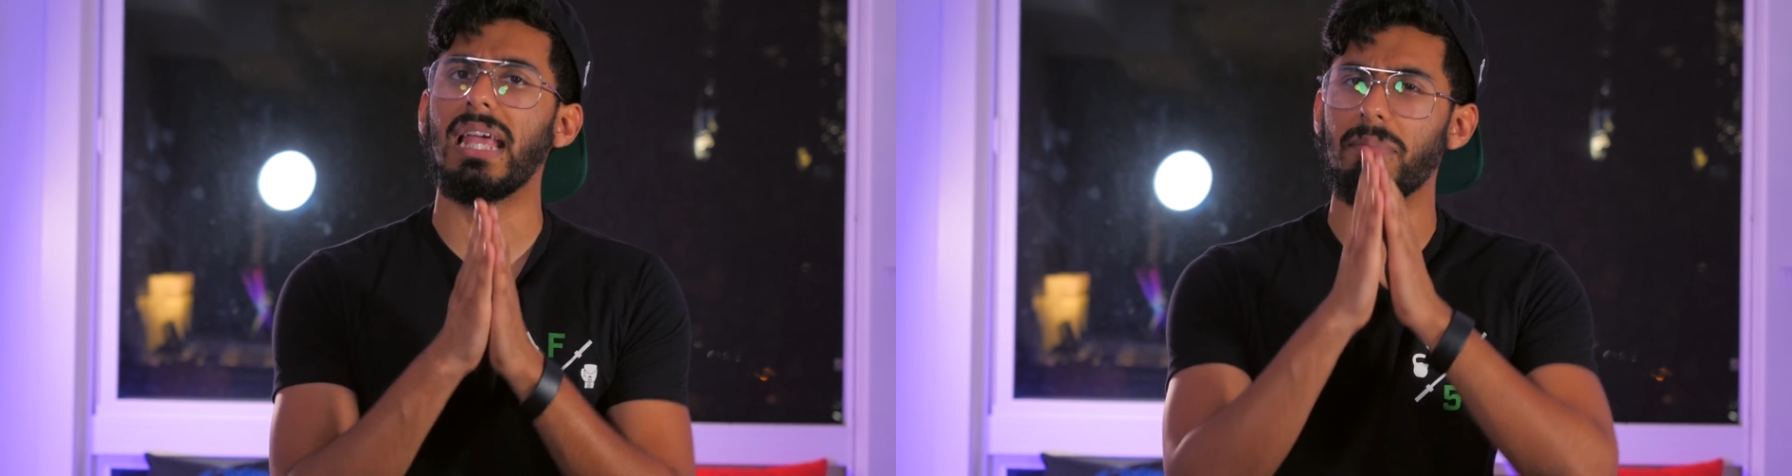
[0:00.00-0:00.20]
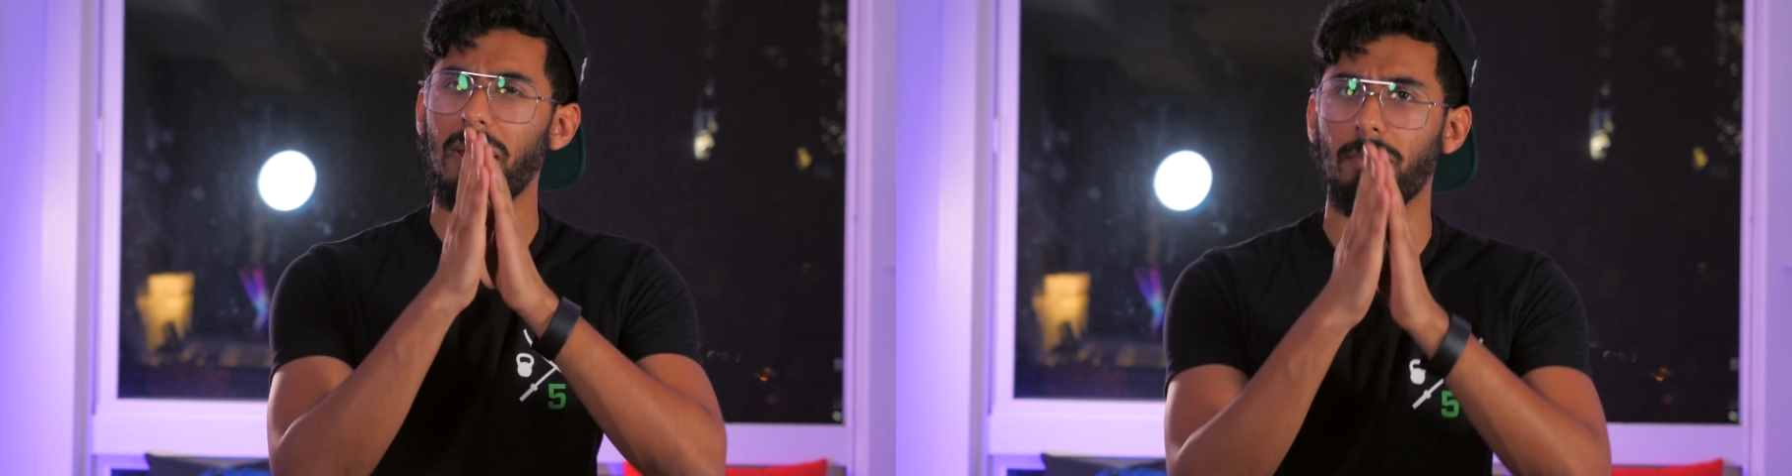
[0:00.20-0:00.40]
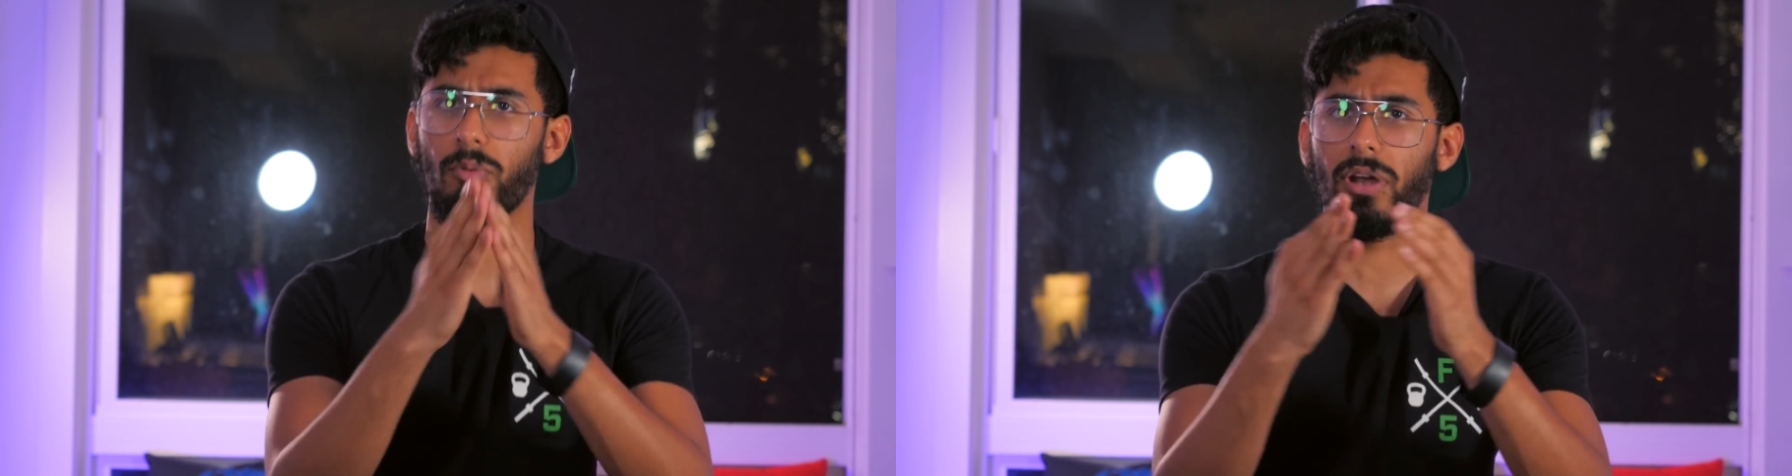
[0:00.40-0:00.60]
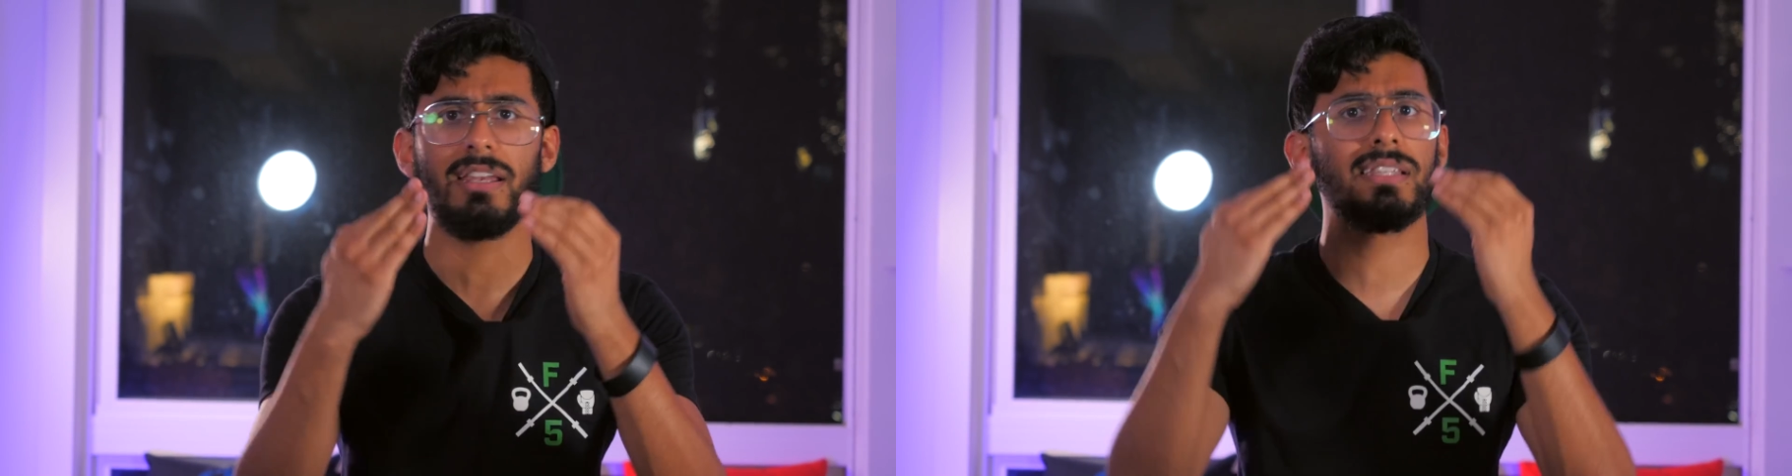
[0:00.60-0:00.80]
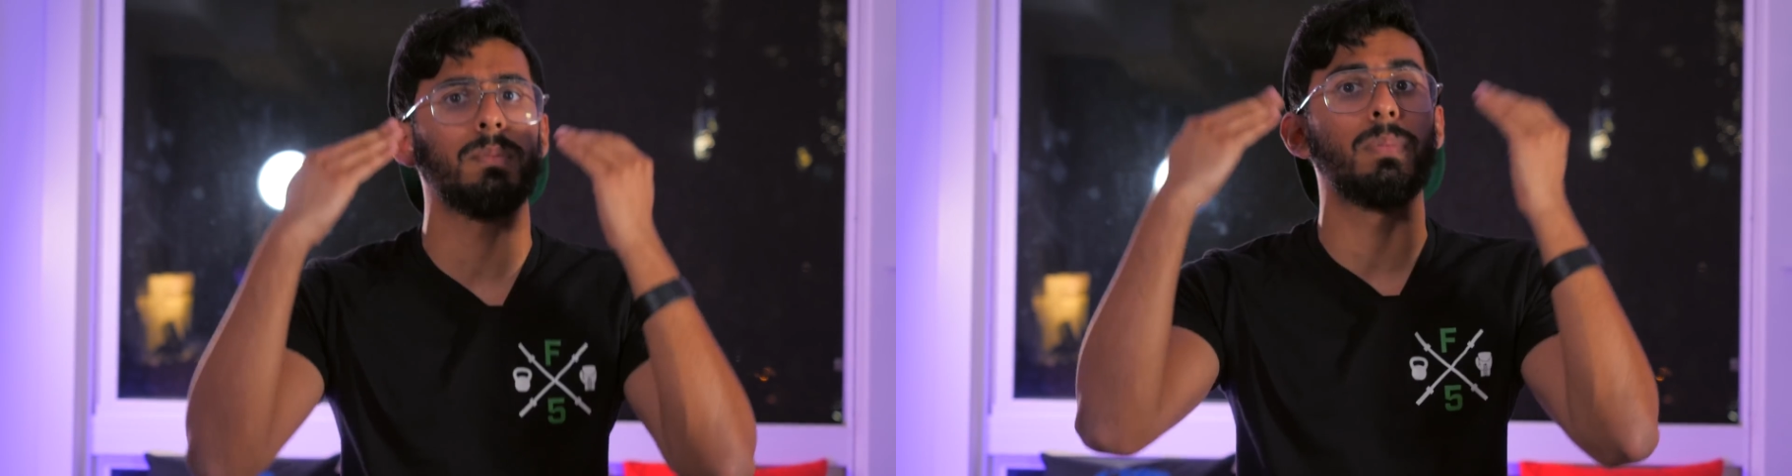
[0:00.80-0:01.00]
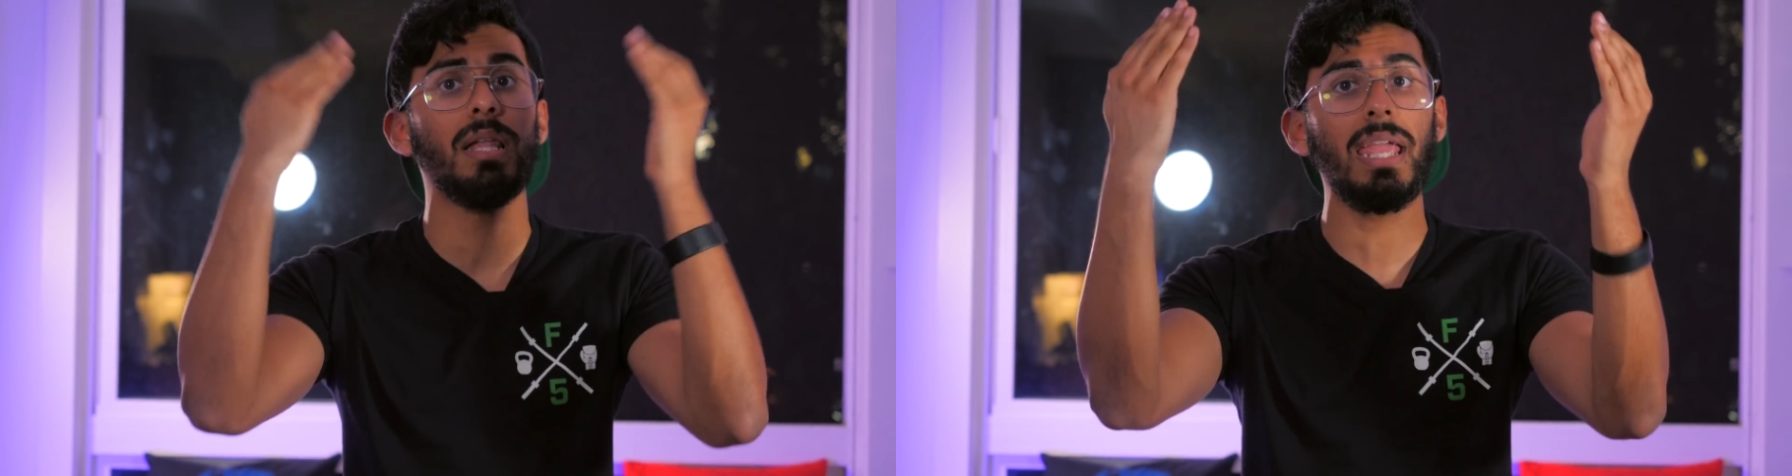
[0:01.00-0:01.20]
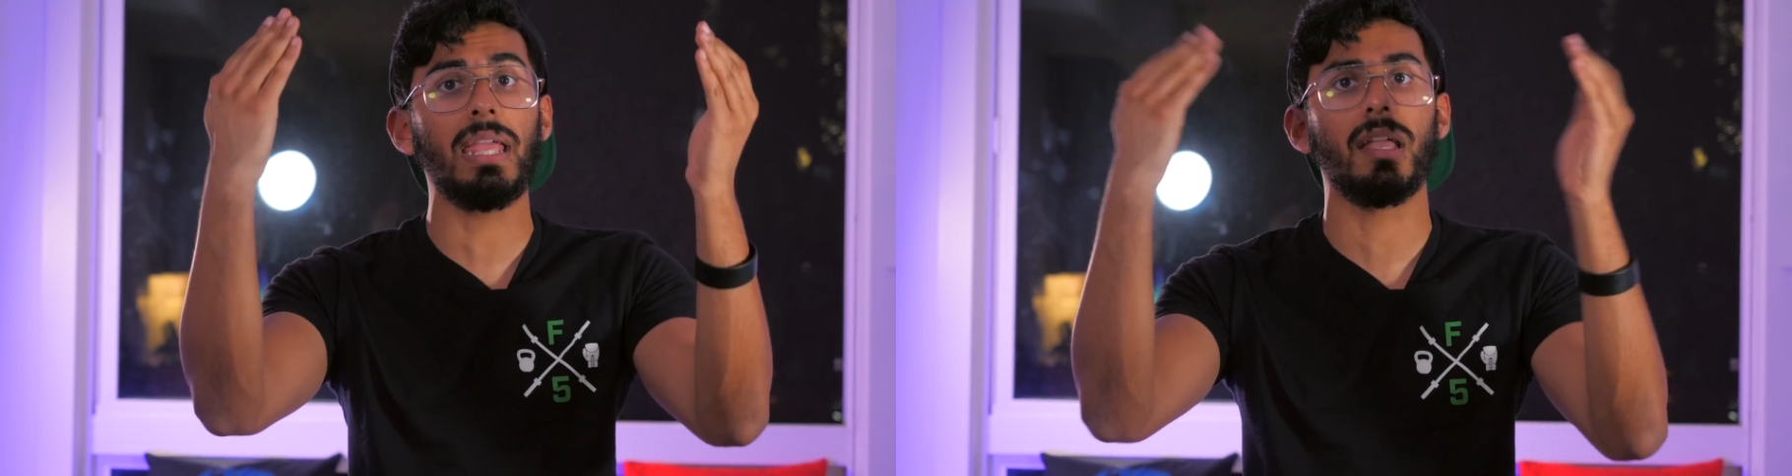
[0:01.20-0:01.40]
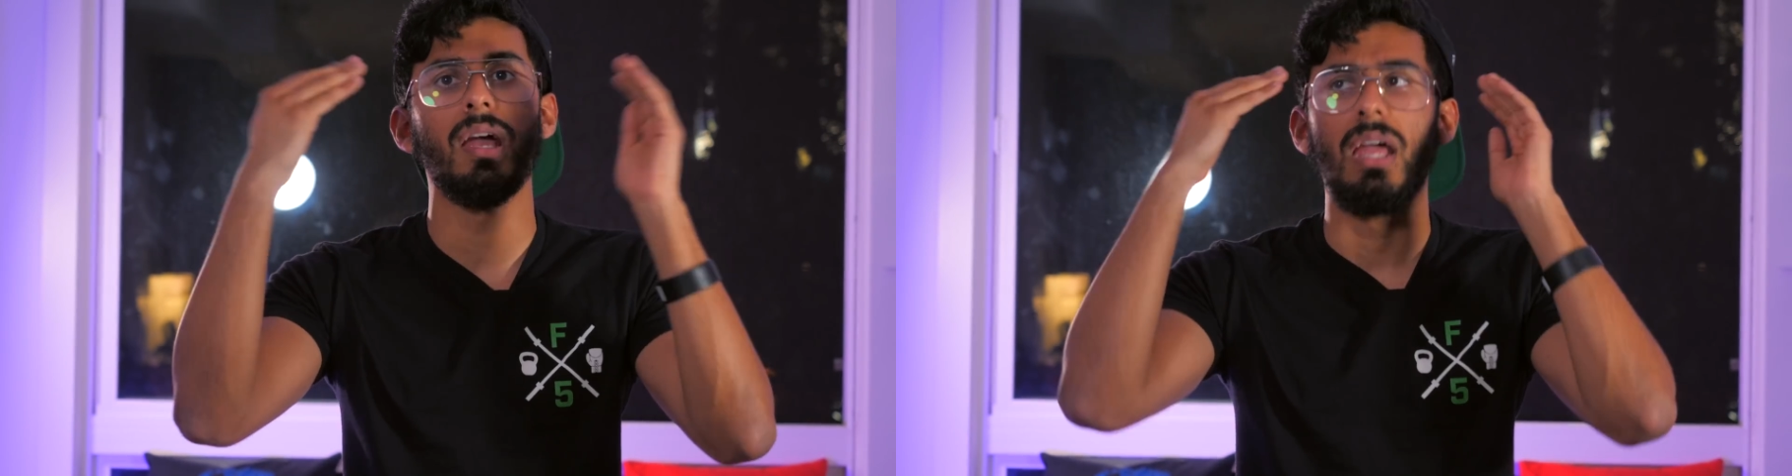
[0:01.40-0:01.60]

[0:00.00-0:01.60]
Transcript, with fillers: and my brain is blank.